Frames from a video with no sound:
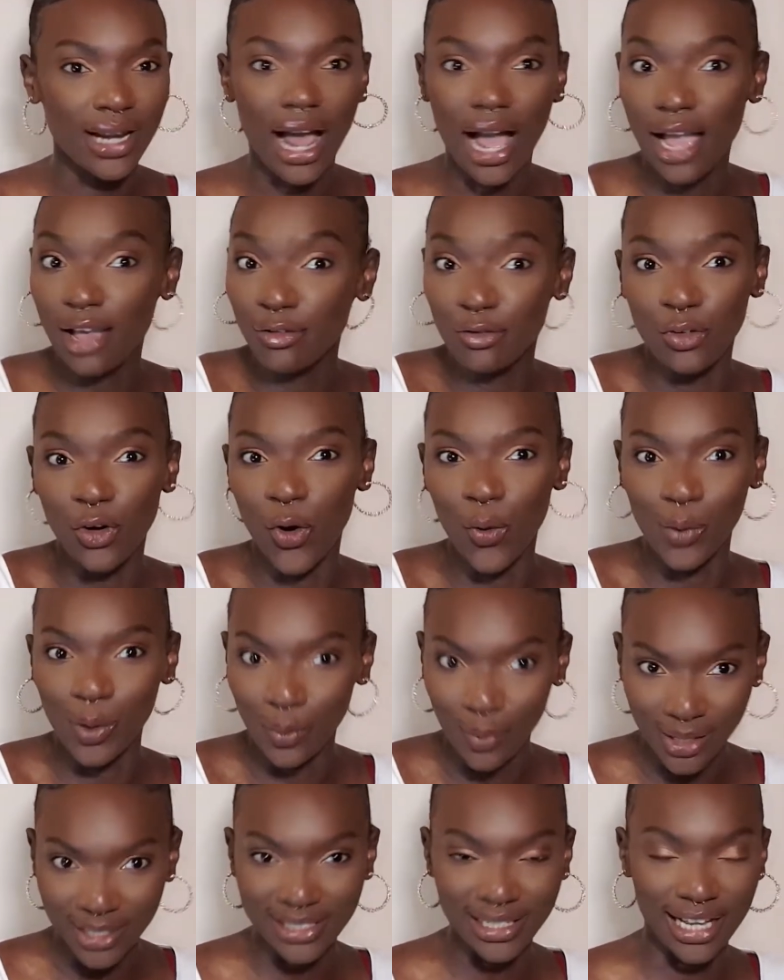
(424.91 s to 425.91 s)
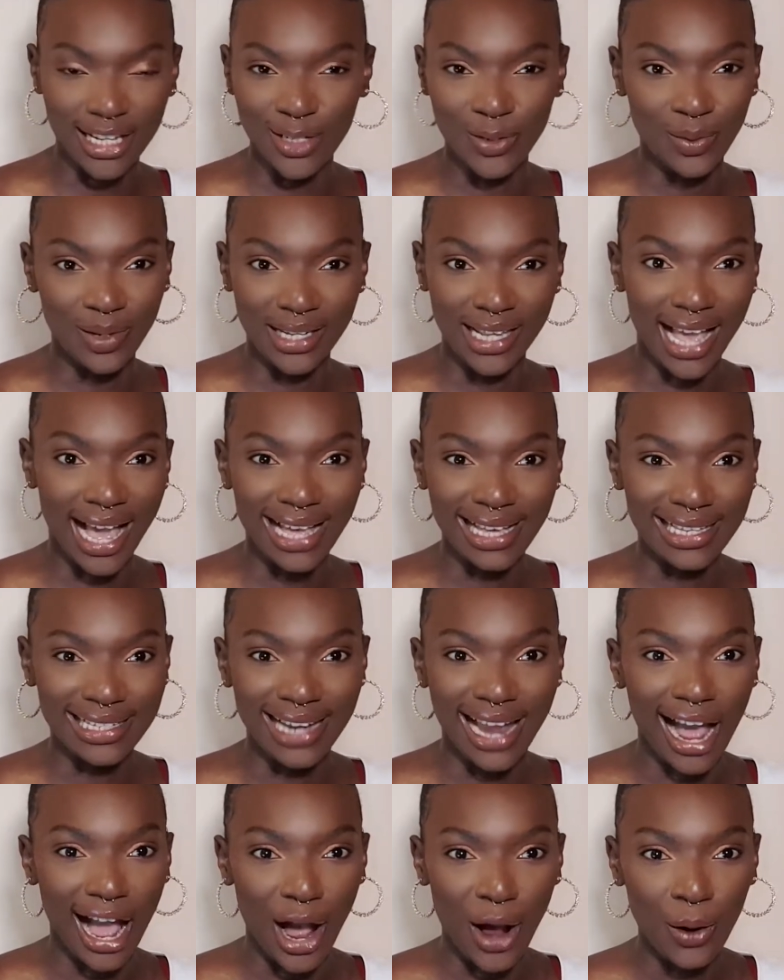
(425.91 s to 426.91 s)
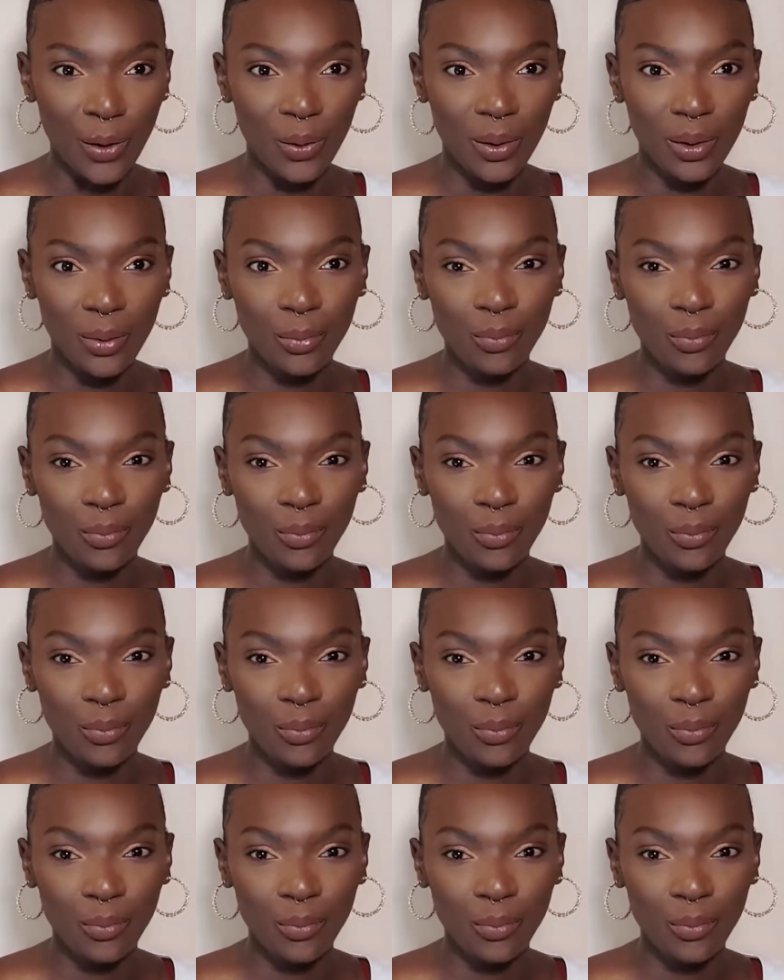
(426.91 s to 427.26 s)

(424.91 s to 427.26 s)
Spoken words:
I thought we were genuinely hanging out,